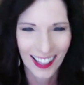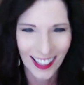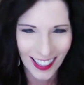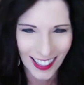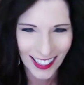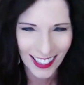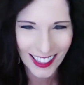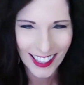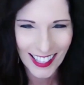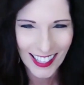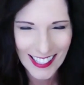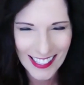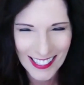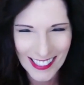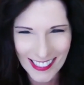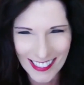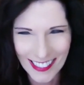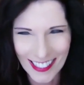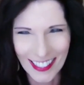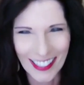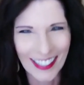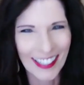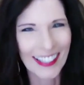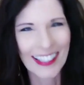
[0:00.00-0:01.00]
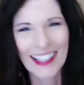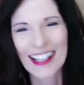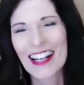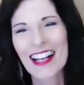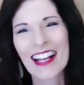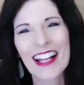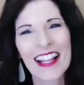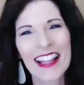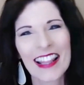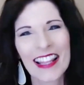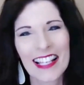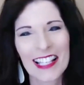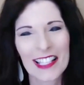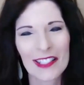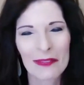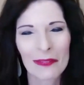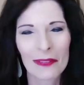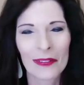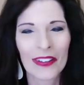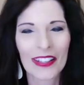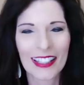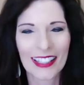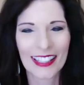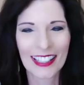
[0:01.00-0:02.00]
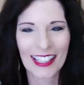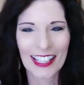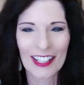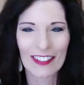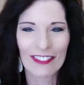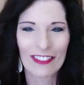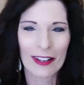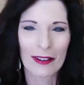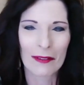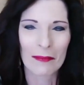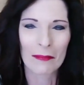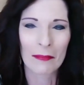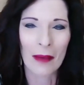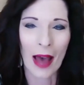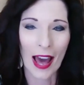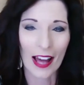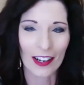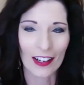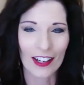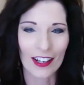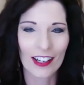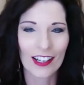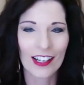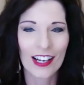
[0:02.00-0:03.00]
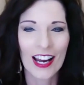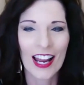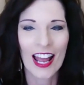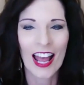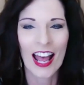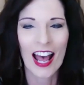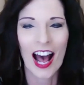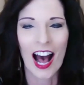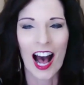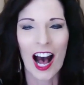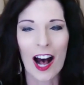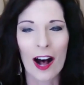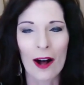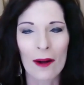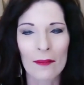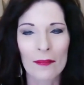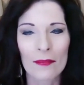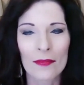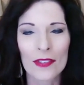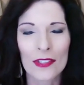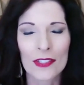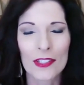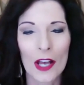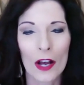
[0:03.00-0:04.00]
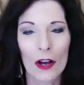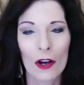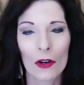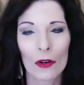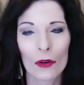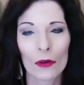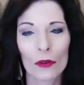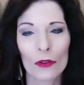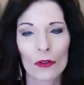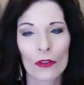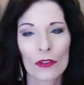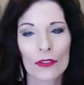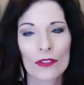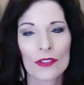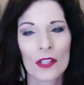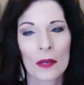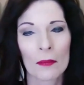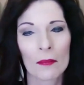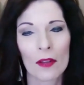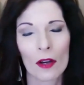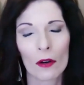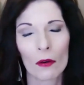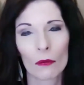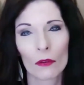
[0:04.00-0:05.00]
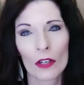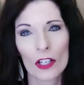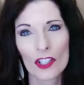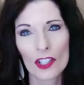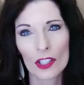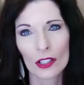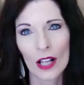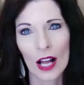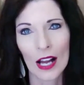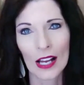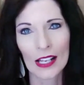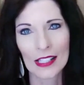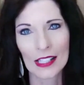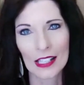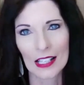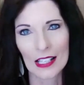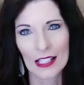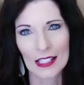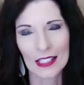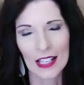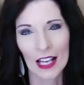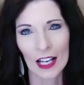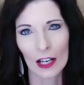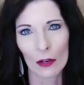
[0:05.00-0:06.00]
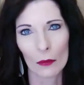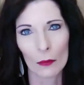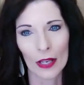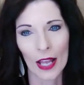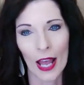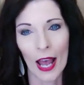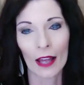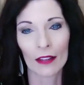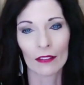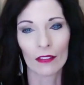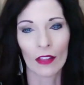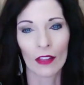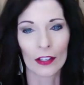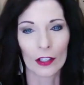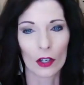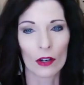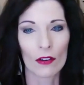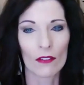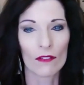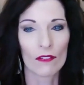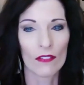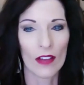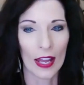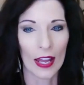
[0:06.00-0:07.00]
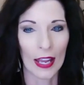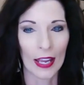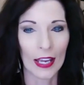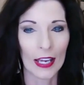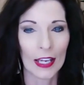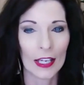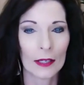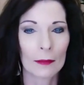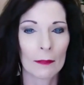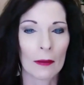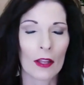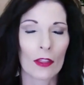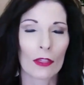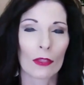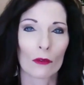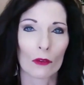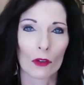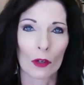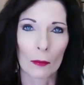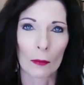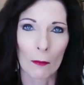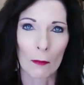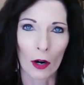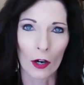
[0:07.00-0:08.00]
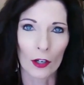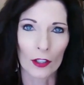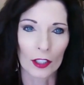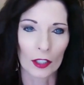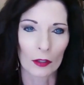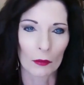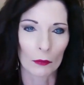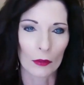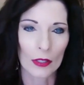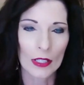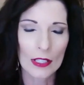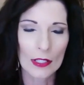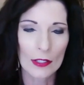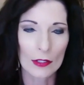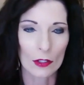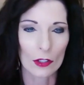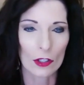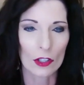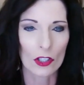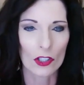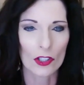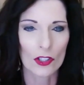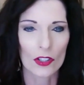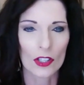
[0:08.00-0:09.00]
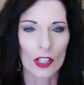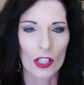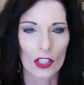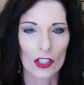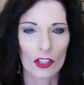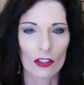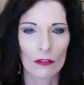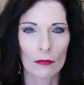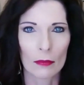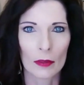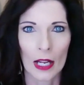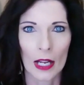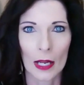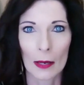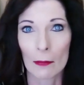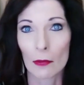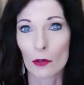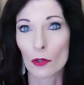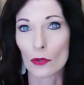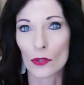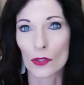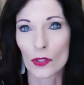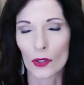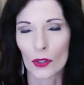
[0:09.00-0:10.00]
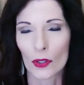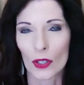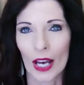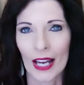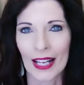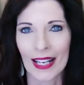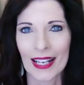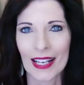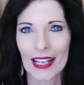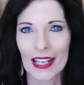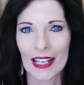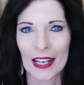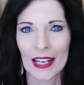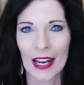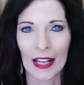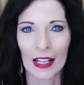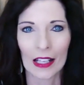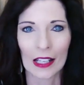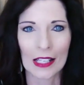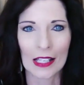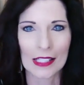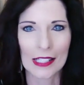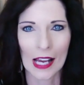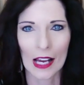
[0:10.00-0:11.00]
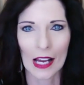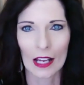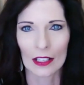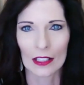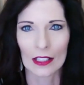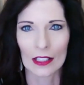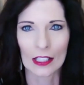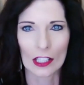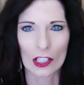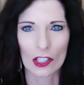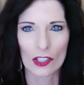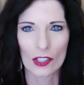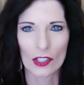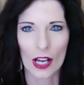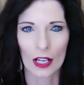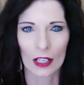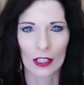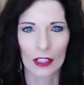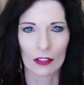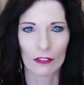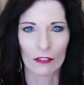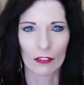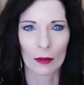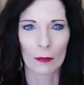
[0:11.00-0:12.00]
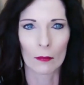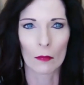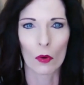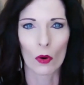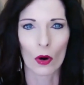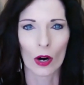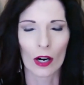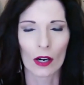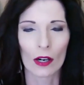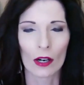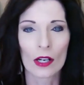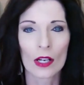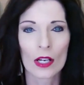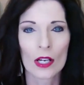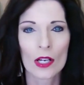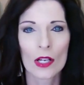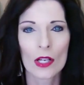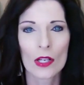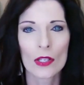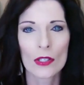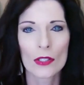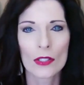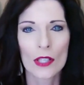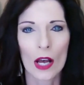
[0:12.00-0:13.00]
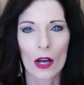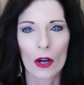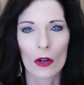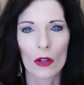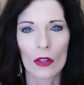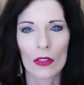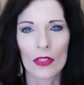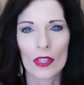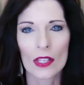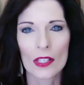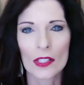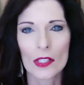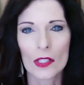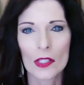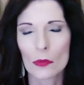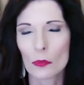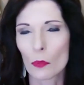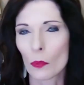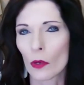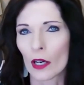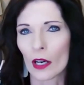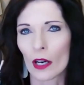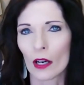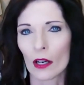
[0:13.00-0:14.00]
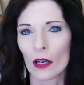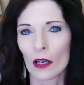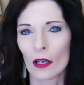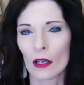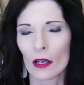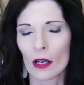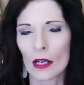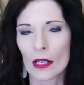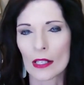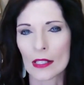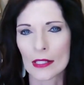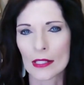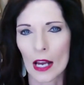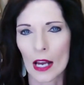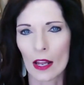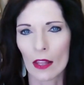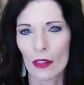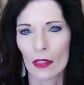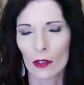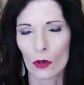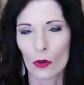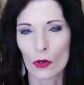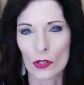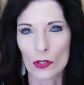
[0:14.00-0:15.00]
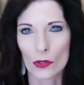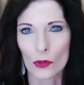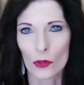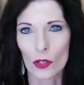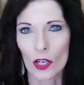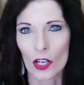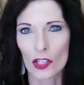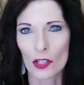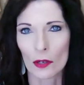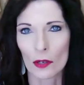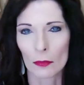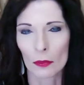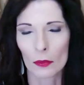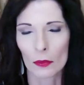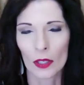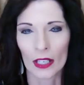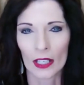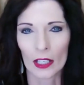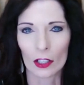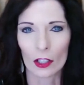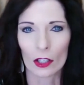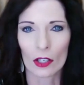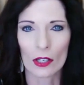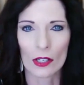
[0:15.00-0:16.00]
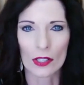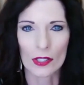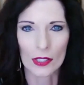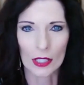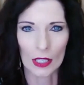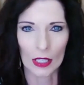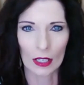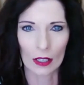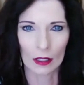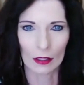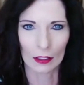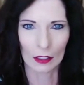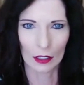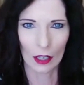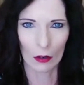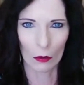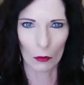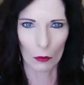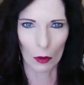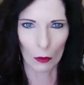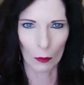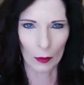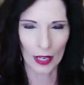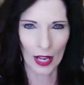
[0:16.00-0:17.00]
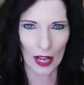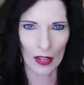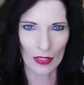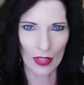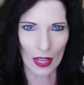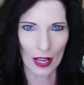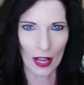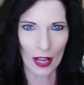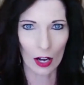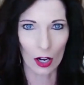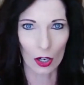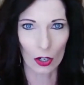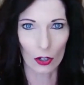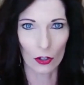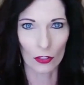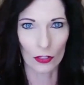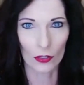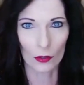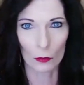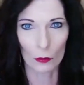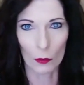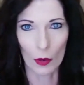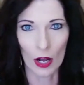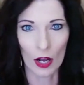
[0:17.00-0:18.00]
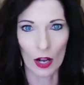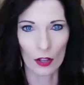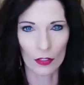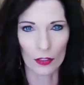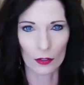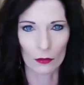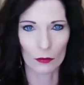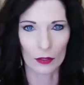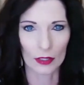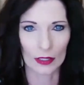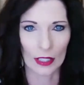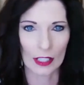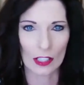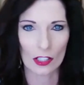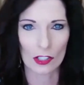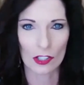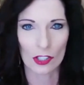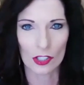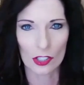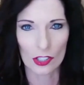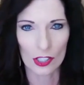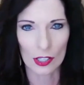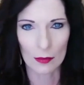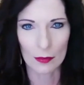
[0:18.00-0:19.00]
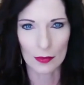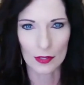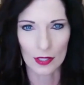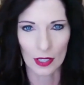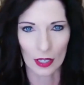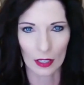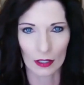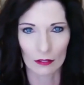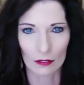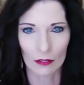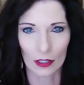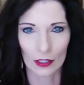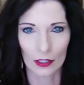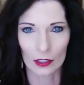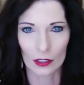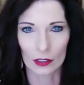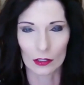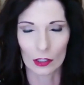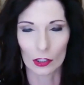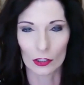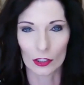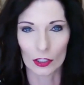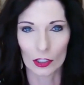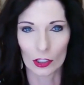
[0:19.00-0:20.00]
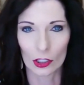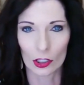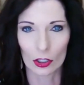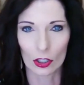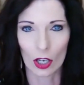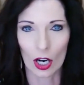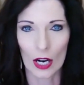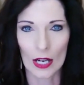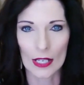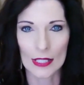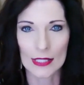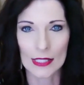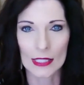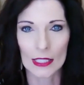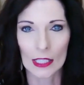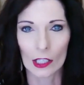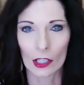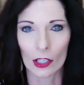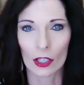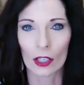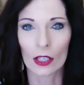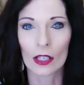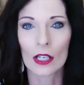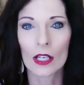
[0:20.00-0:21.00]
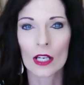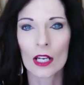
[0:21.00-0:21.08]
illustrate this point even better. So some original ideas kind of we had like are vague, but through market research, then you've been able to kind of nail it down and niche down even more. So this is where inside the course creation planner, it's going to, where we had the health, the wealth, and relationships kind of like looking across here,